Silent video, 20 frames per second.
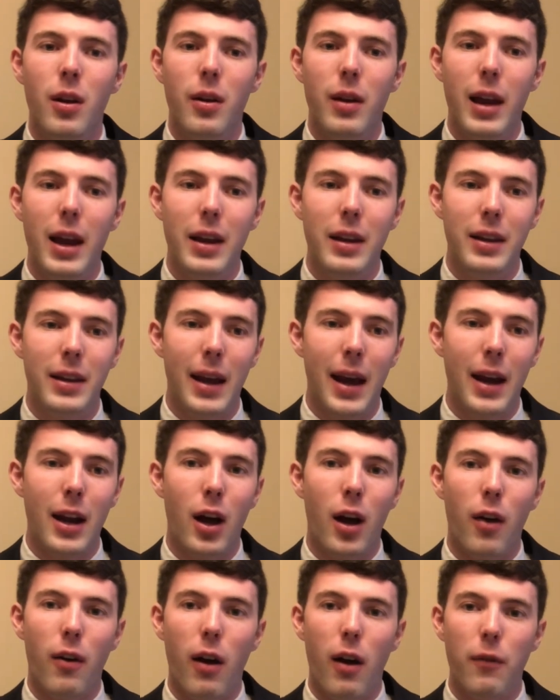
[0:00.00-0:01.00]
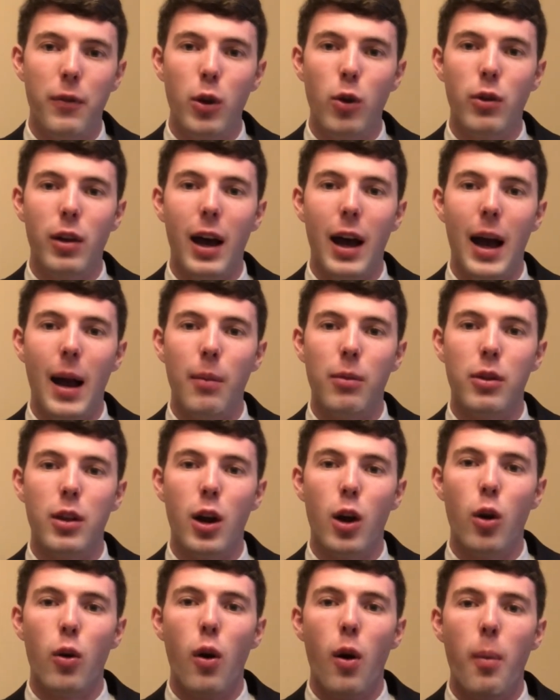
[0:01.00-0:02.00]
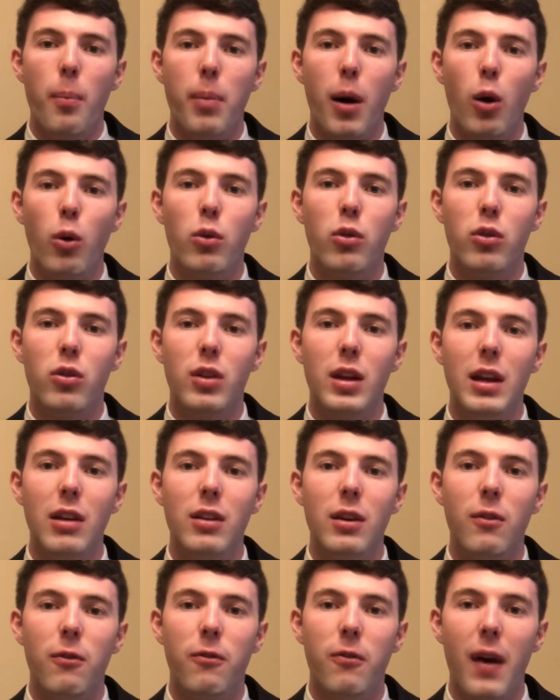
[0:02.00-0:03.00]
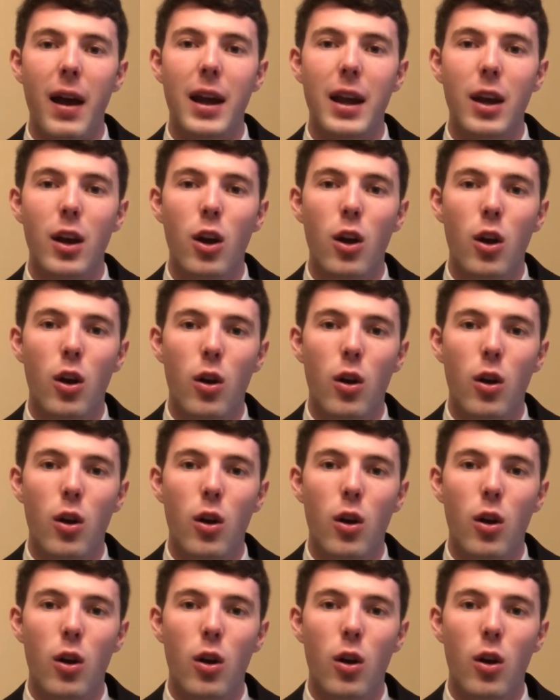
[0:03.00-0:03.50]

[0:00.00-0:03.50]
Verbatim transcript: Indiana, a few times, their postseason fate